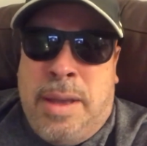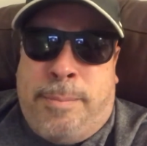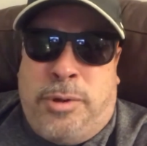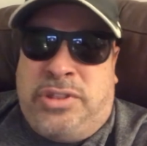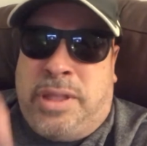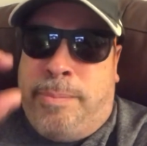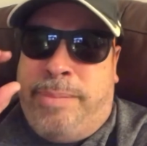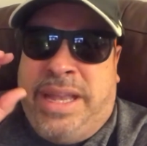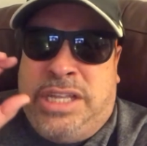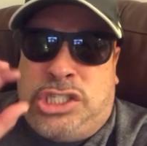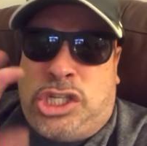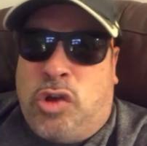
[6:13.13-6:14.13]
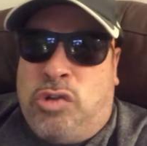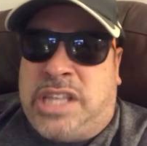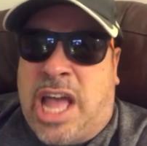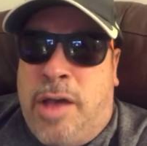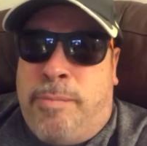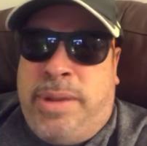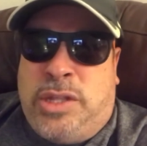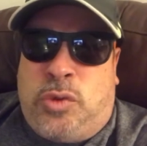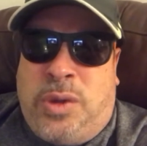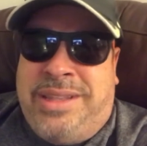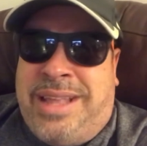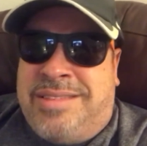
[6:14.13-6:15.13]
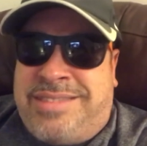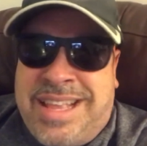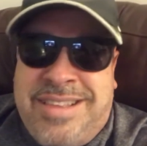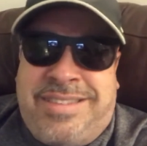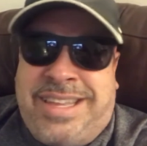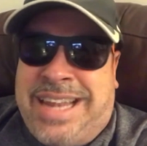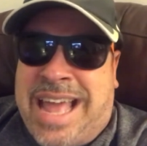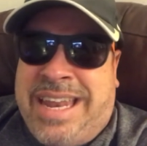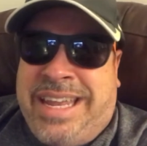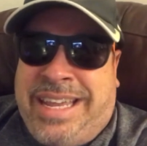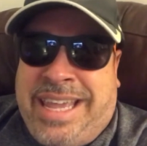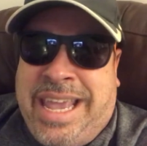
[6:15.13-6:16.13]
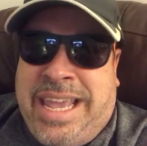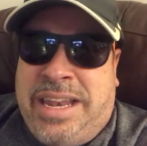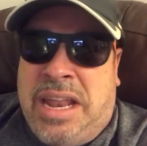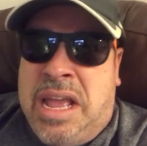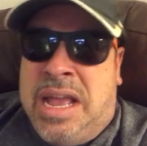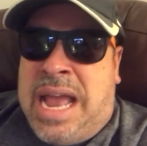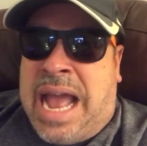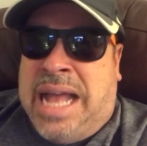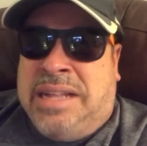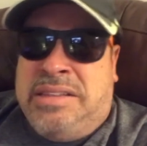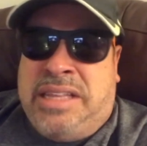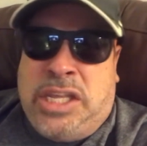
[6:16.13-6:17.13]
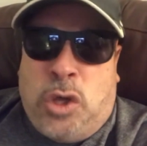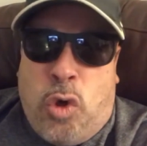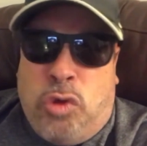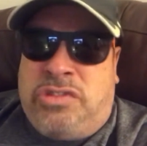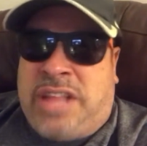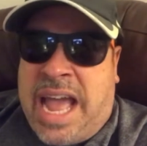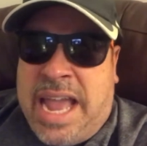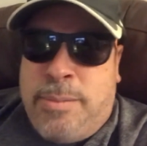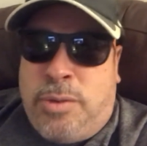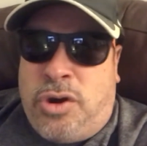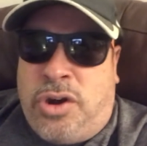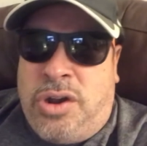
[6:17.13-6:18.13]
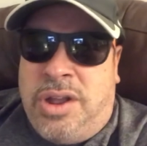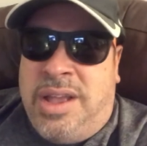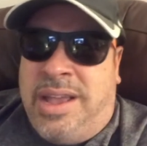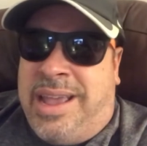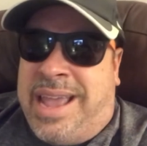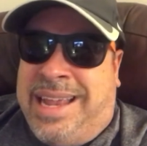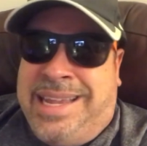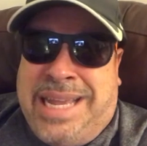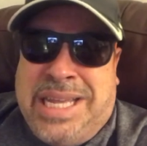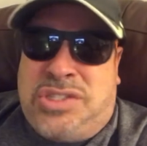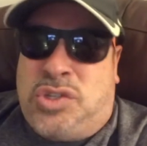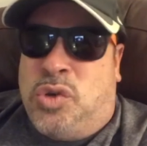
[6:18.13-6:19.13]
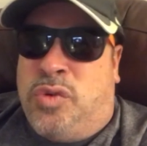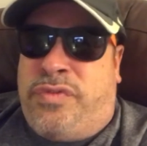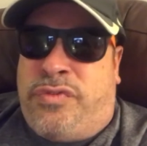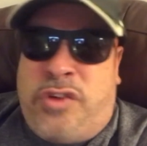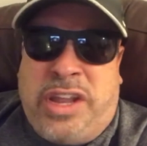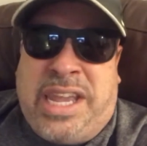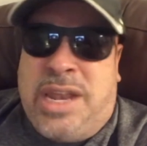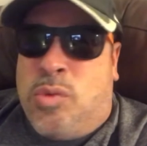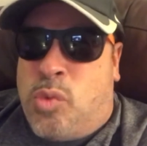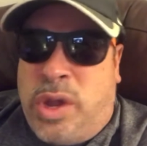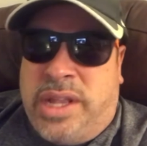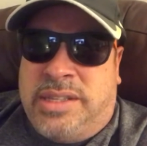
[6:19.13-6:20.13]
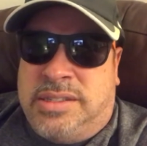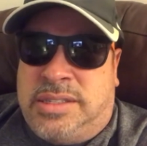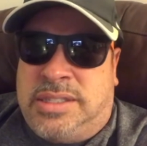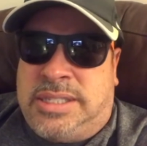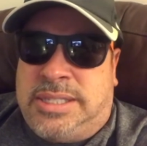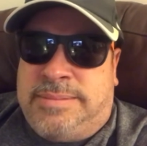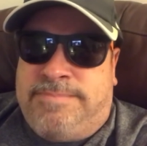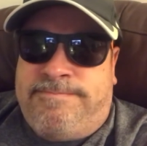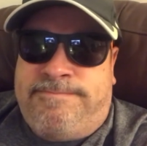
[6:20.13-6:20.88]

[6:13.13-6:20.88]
but the big showdown between the Cincinnati Kid and the old timer and guess who freaking wins?